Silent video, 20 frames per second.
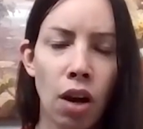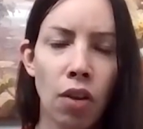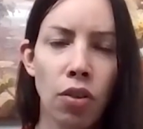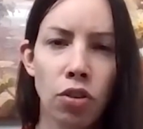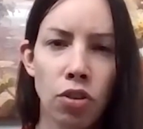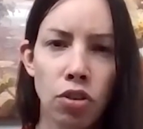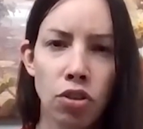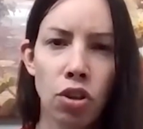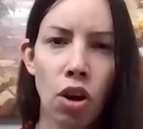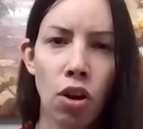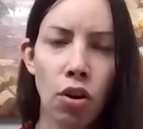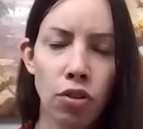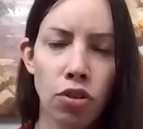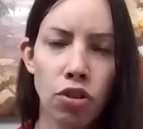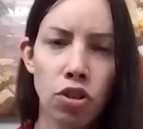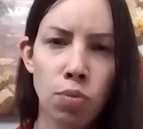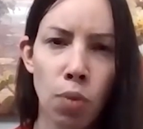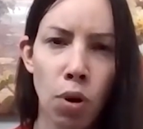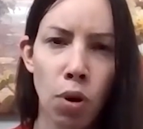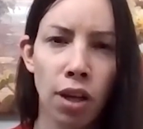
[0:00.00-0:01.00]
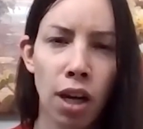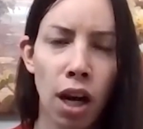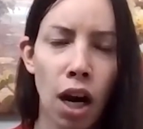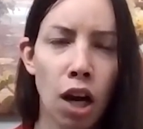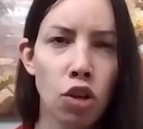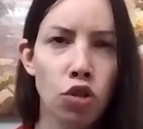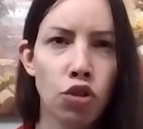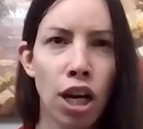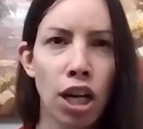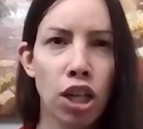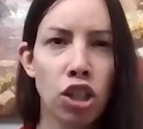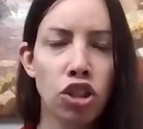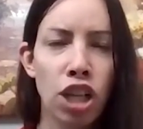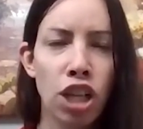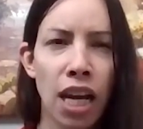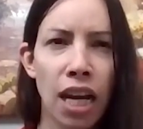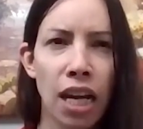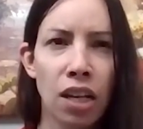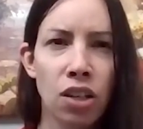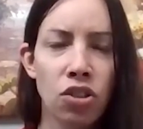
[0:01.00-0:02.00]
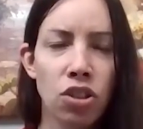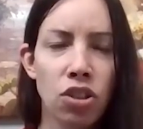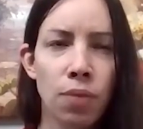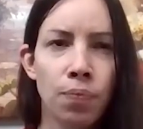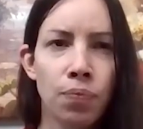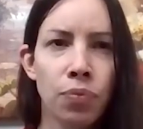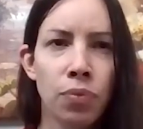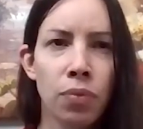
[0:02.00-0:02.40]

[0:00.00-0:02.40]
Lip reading: other smart contract chains.